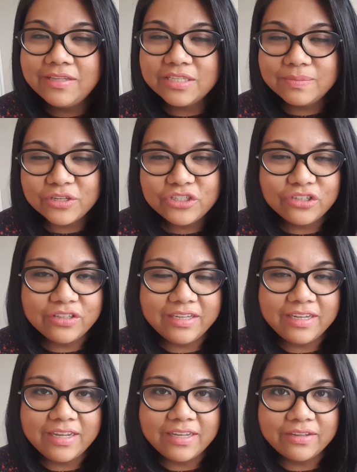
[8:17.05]

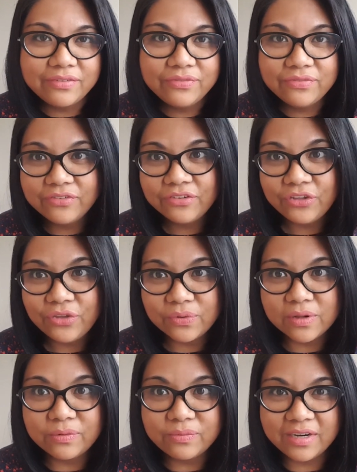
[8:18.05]
especially if
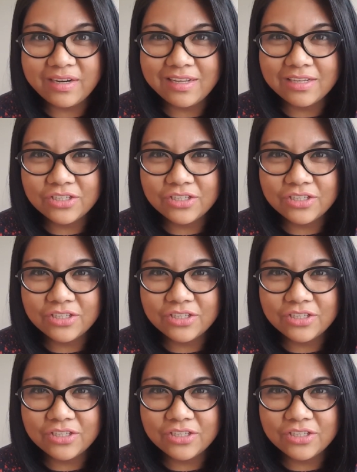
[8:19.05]
you already